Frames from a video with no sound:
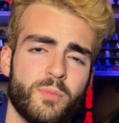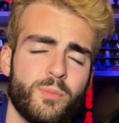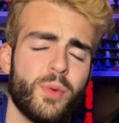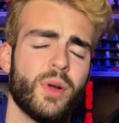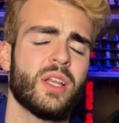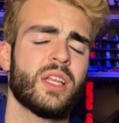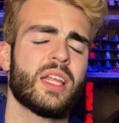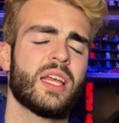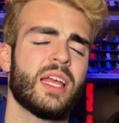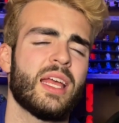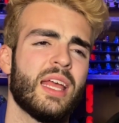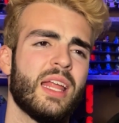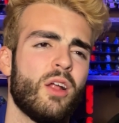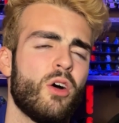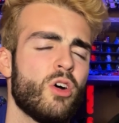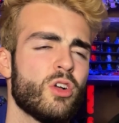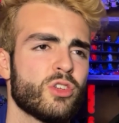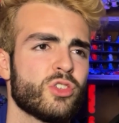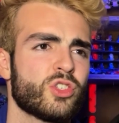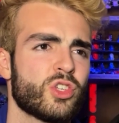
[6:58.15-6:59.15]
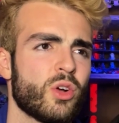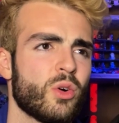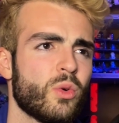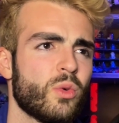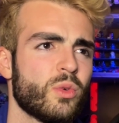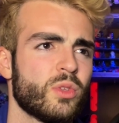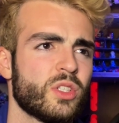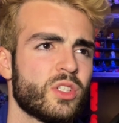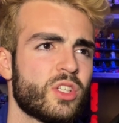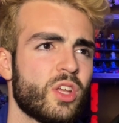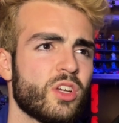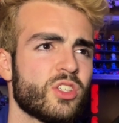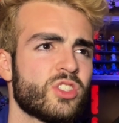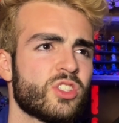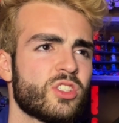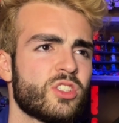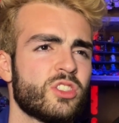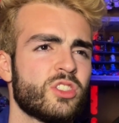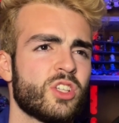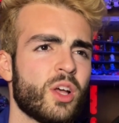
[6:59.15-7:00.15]
But it also
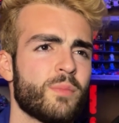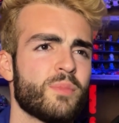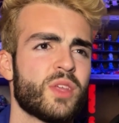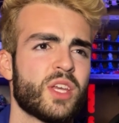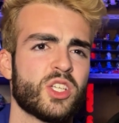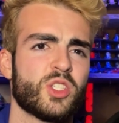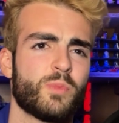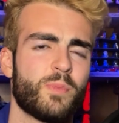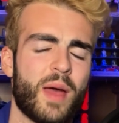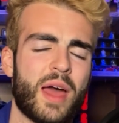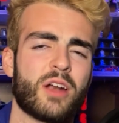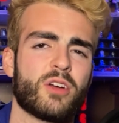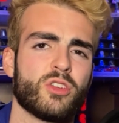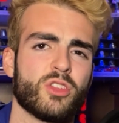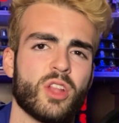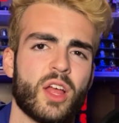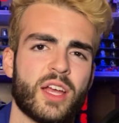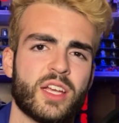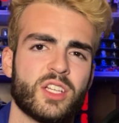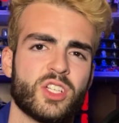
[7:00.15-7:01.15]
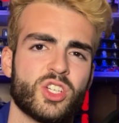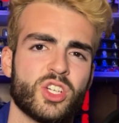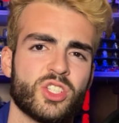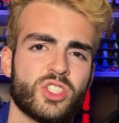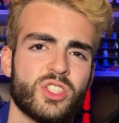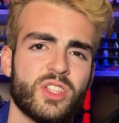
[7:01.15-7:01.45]
does some things better, like just